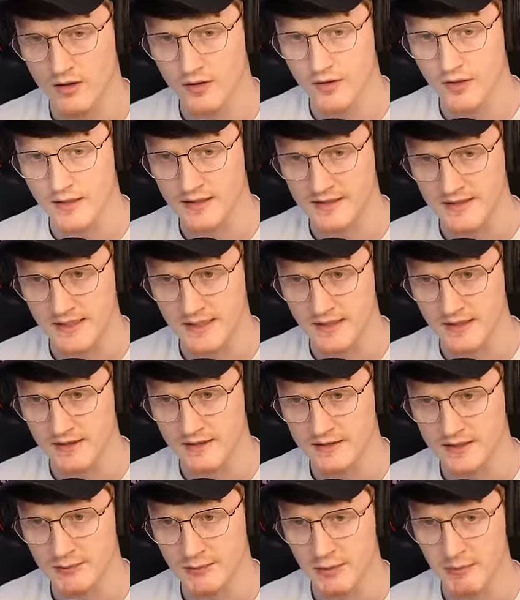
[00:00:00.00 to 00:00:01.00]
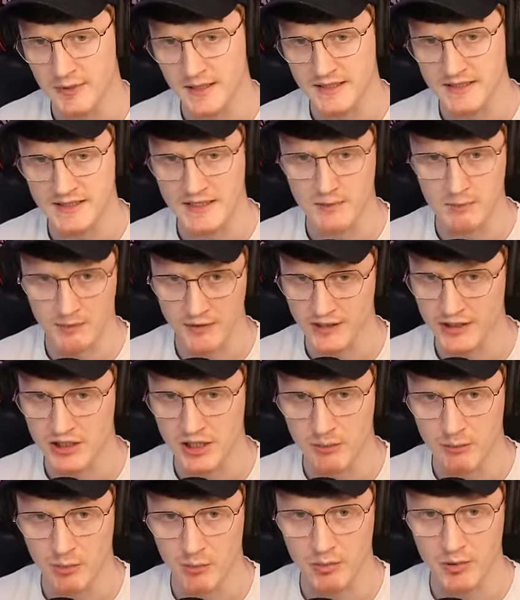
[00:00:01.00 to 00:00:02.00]
good idea to be mixed in with the
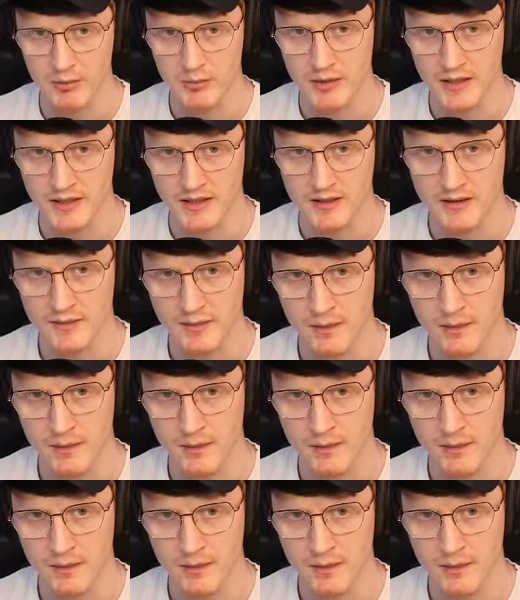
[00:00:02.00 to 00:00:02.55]
general public.